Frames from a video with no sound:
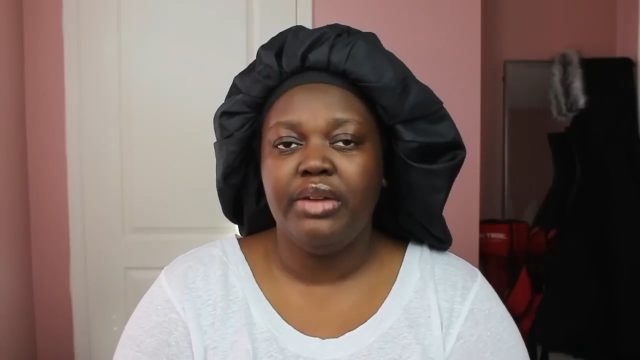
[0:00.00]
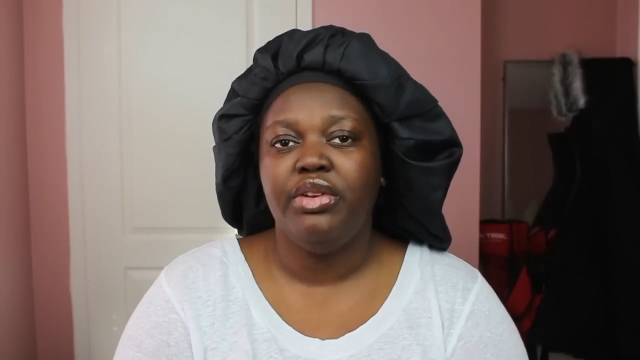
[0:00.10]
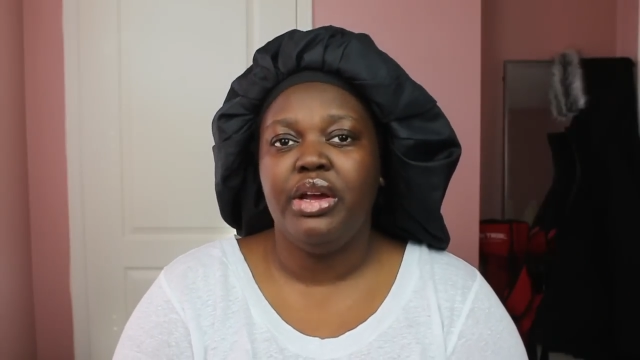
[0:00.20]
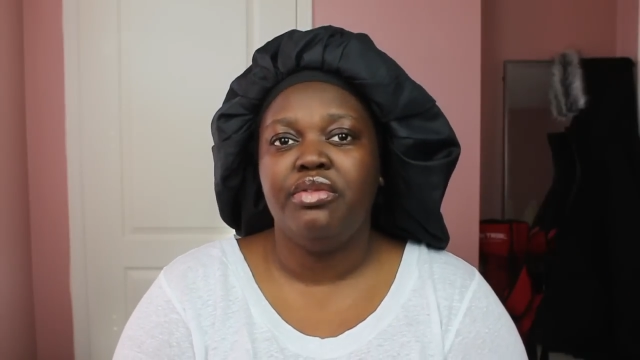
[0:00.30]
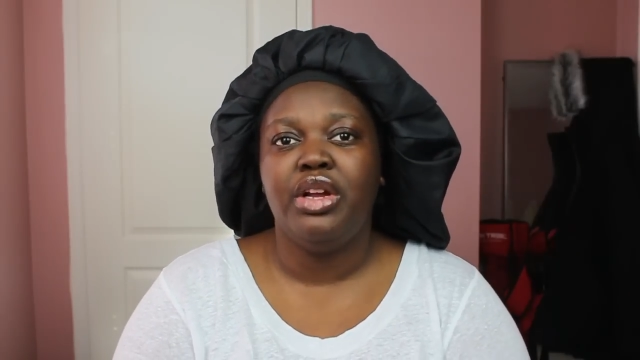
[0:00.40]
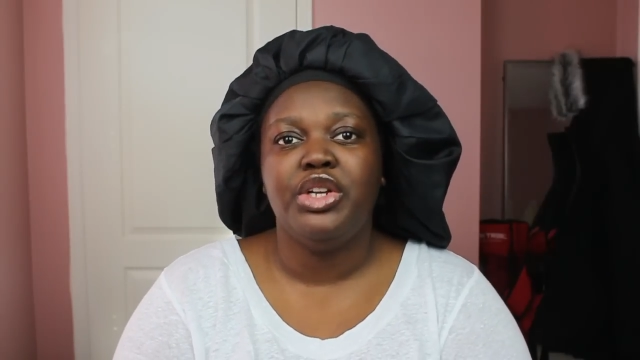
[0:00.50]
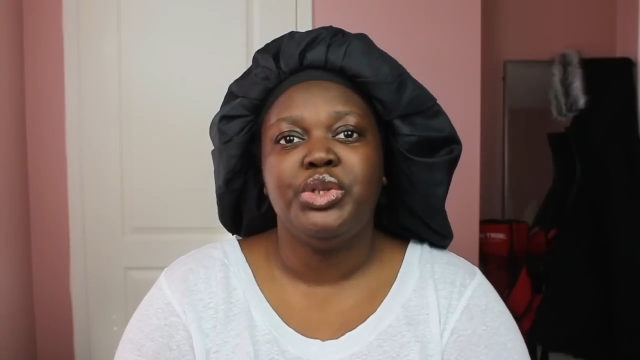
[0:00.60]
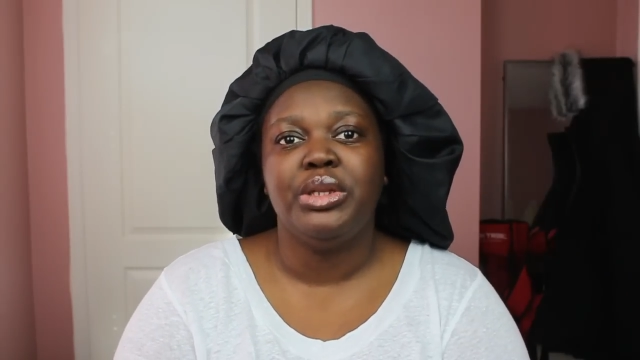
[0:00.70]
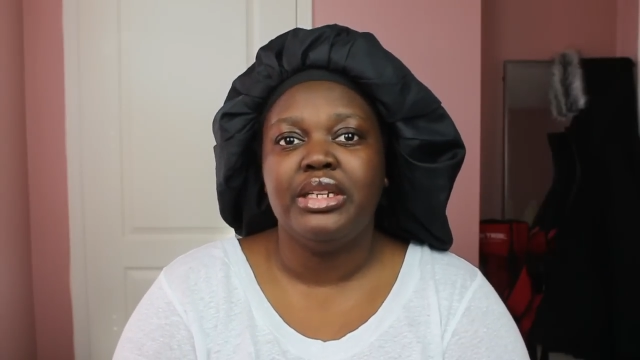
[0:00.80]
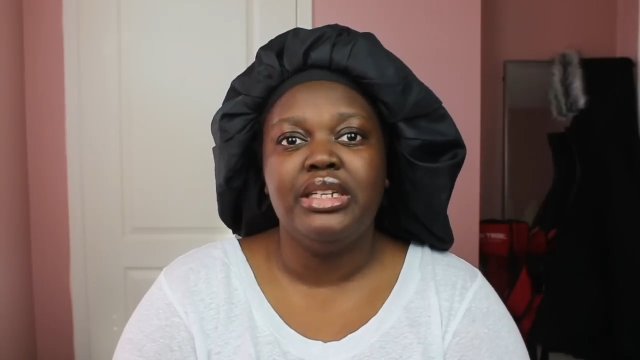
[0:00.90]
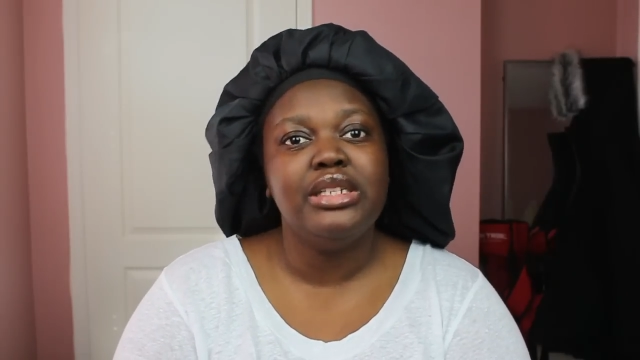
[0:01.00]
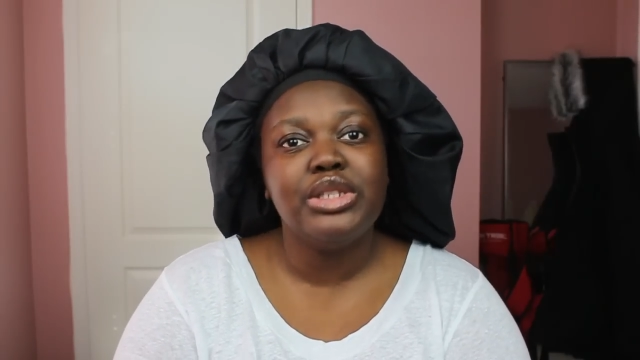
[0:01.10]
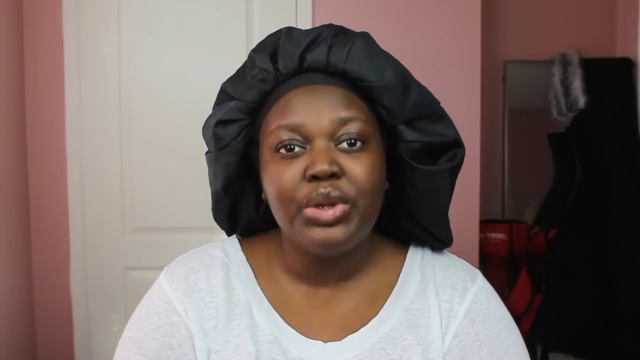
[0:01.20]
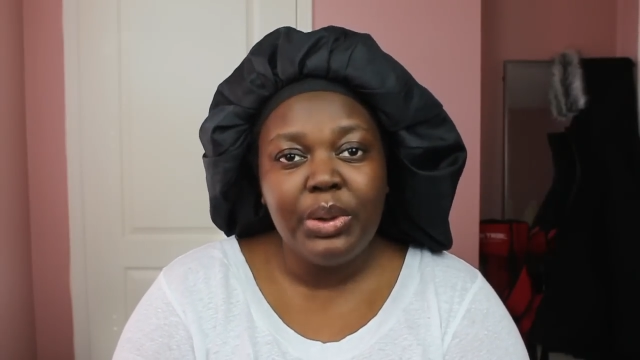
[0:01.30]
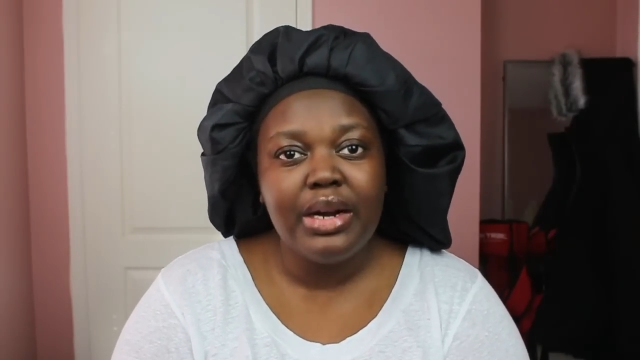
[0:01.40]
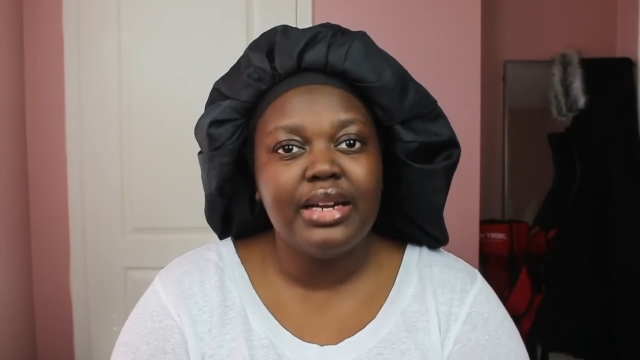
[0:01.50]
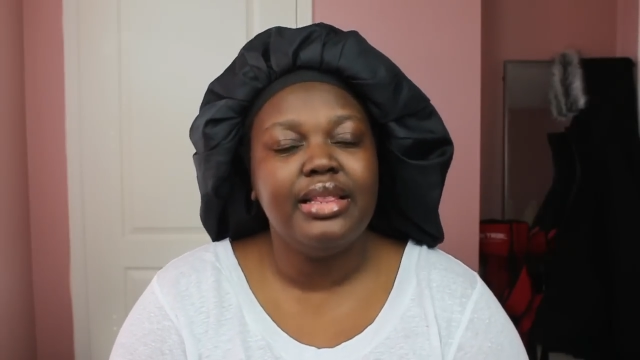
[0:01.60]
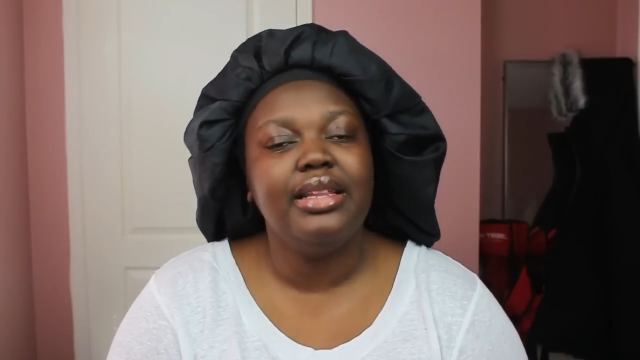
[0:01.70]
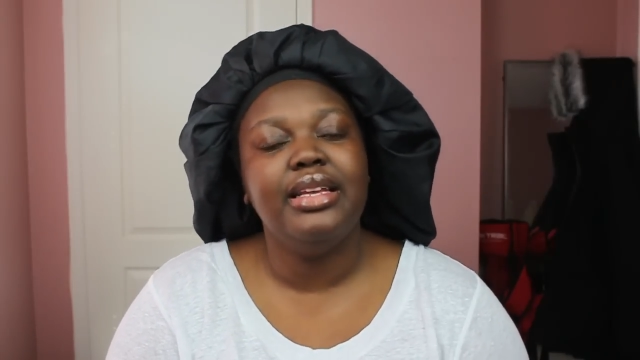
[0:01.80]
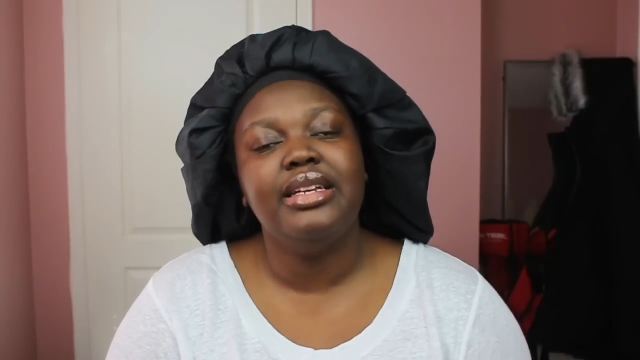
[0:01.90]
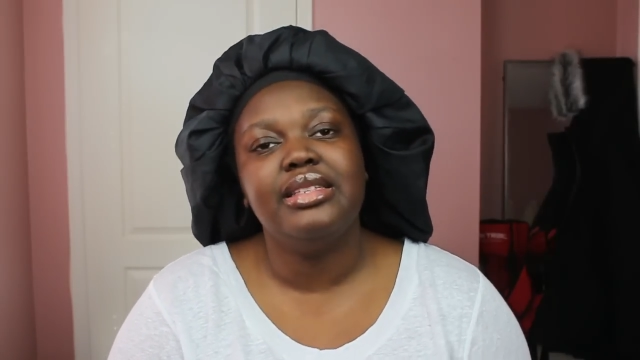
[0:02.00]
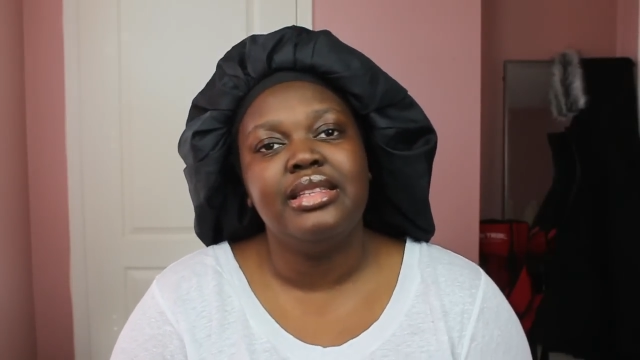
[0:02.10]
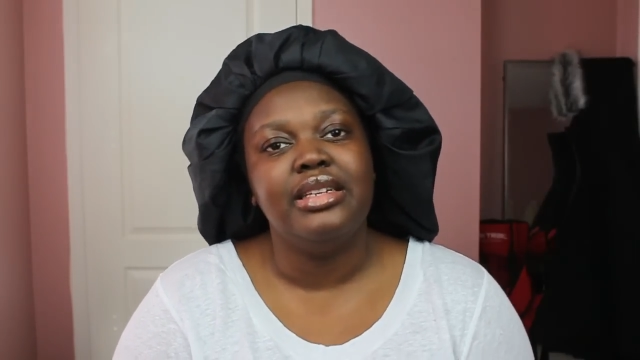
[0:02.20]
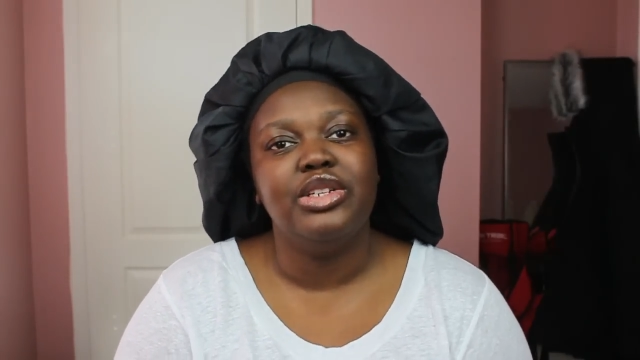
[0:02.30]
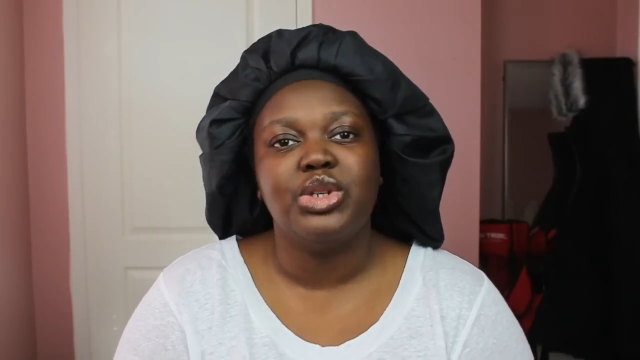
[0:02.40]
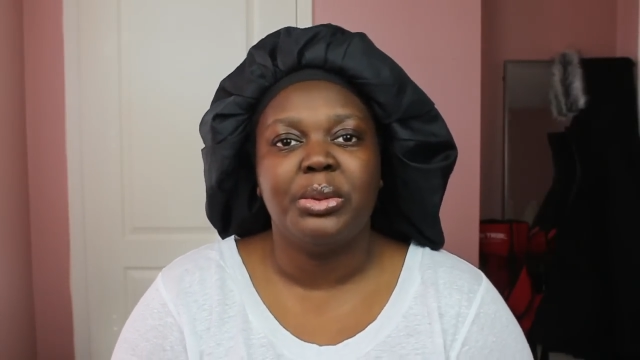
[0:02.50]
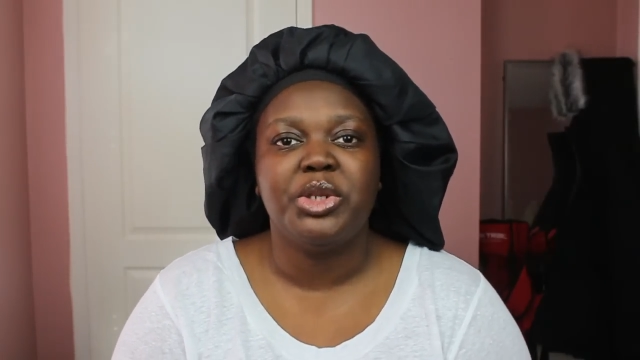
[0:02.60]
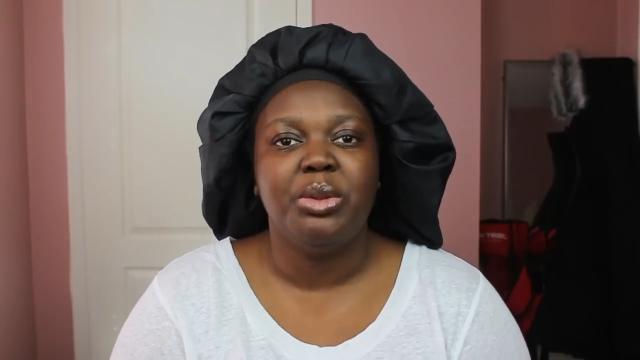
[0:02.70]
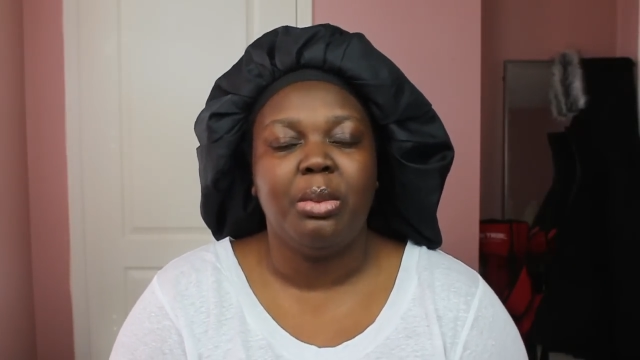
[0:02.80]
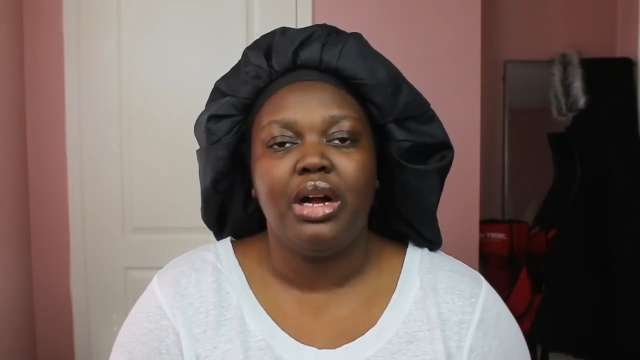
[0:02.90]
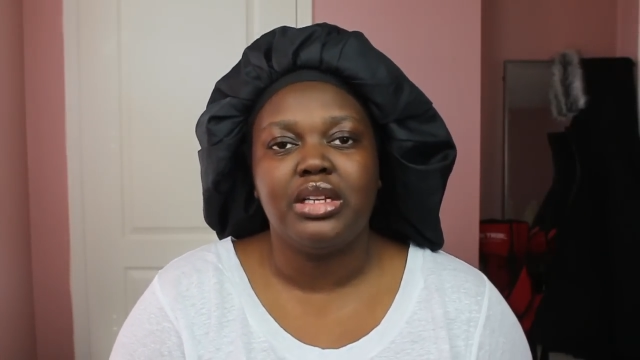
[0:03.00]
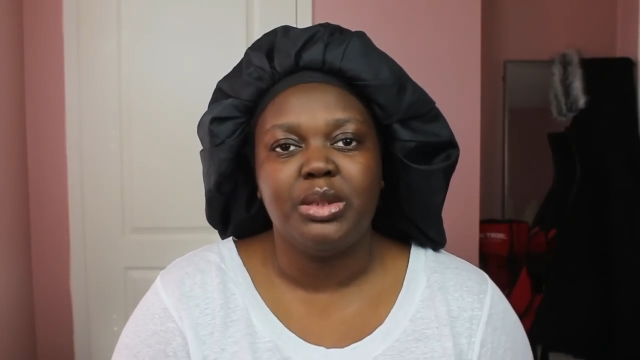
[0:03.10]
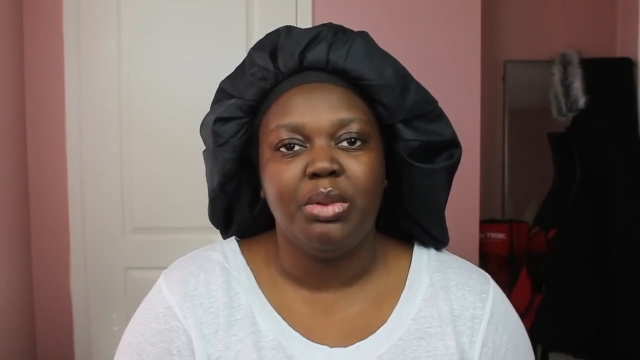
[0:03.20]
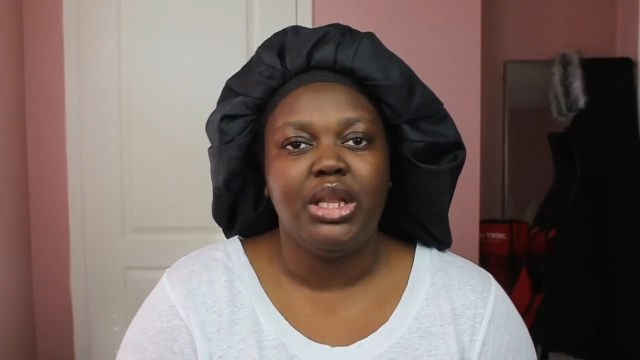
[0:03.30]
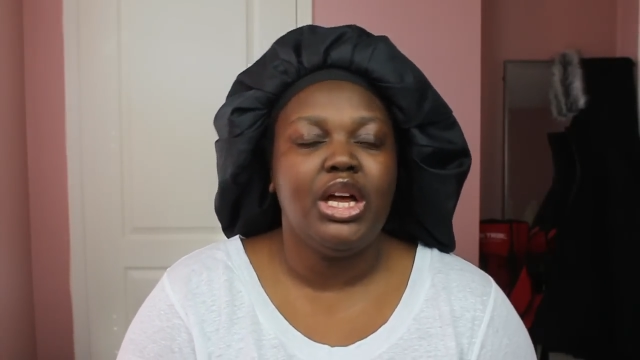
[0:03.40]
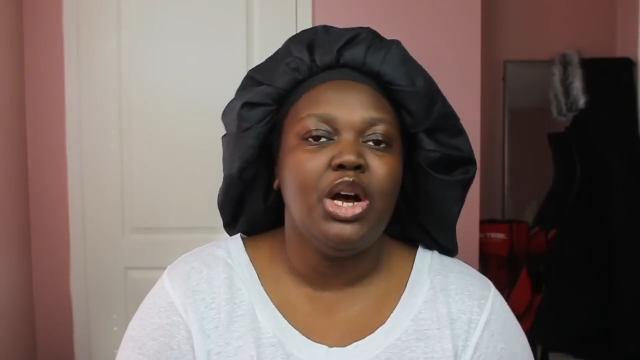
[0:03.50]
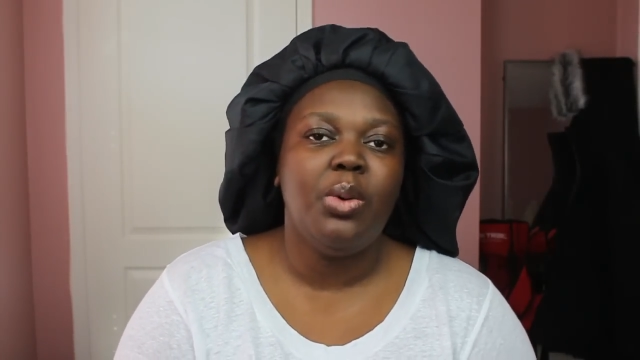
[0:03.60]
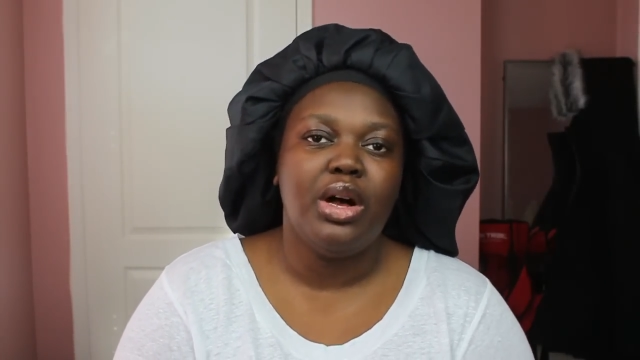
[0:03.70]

If you have not joined the Discord, the link is in the description box below.